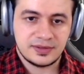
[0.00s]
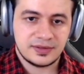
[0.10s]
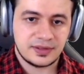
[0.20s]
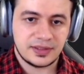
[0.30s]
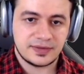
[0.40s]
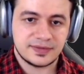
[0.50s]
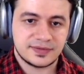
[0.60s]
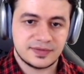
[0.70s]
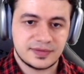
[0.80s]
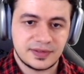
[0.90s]
Yeah, this
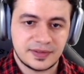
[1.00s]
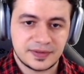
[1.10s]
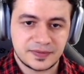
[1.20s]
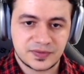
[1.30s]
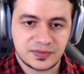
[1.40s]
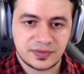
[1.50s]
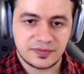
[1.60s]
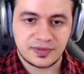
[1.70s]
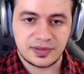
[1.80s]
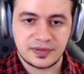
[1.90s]
is a
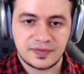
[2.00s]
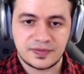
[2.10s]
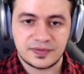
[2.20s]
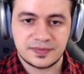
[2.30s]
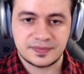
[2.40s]
Swift lint.